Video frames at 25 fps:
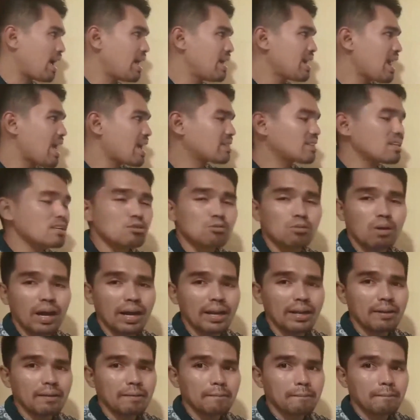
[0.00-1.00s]
Unlike this
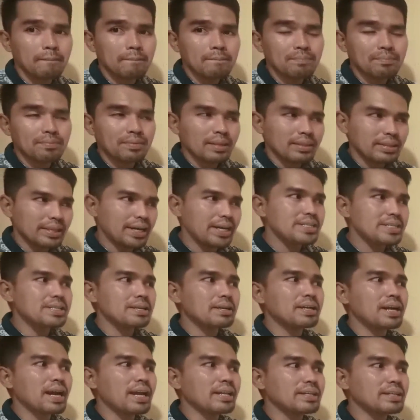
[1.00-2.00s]
one, there is a
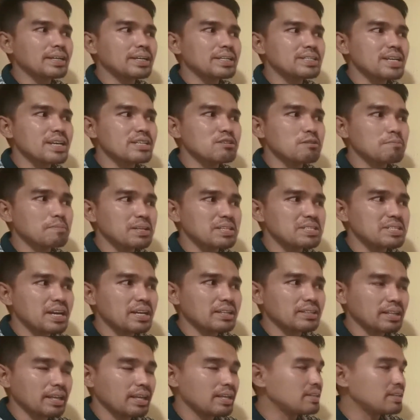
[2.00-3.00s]
greater chance of
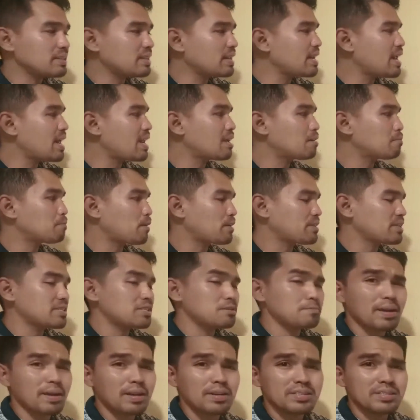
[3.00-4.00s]
rejecting the null
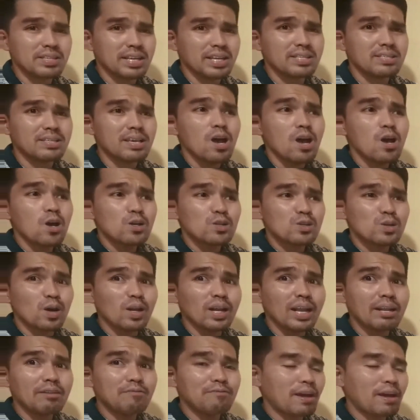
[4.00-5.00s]
hypothesis because it's
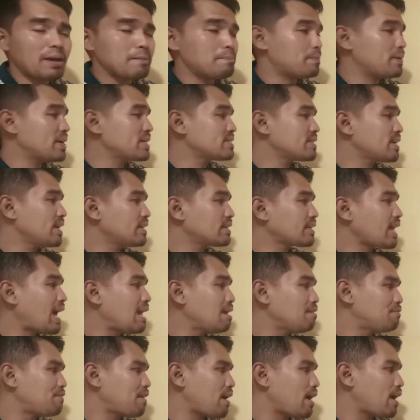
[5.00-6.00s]
solid 5%
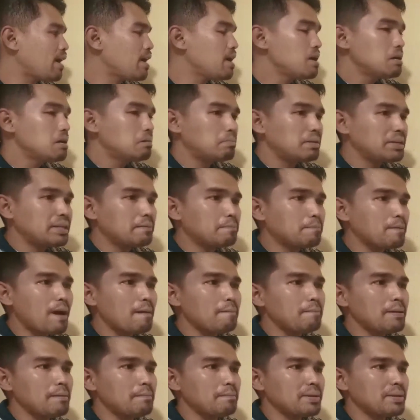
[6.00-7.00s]
alpha. But the
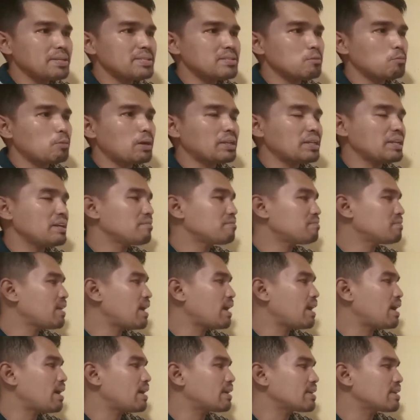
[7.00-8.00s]
problem is, what if
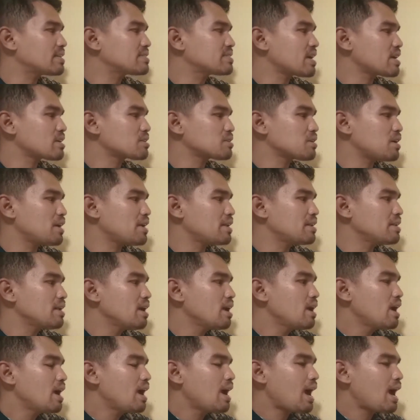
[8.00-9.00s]
the rejection
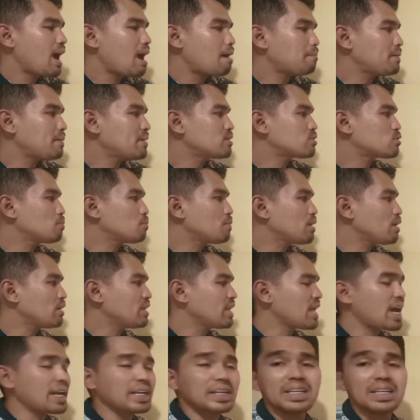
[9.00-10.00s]
happens to be on
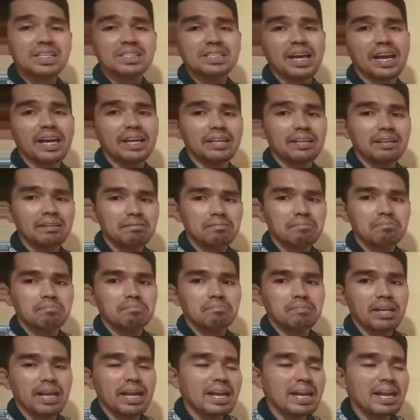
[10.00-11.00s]
the other side?
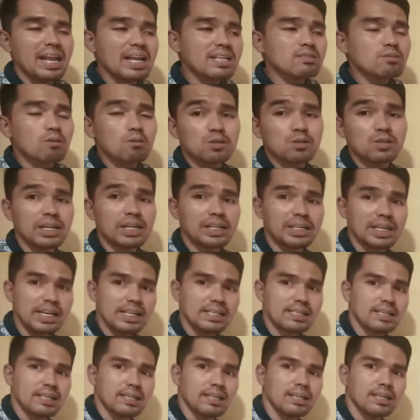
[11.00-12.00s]
Then that's also the risk.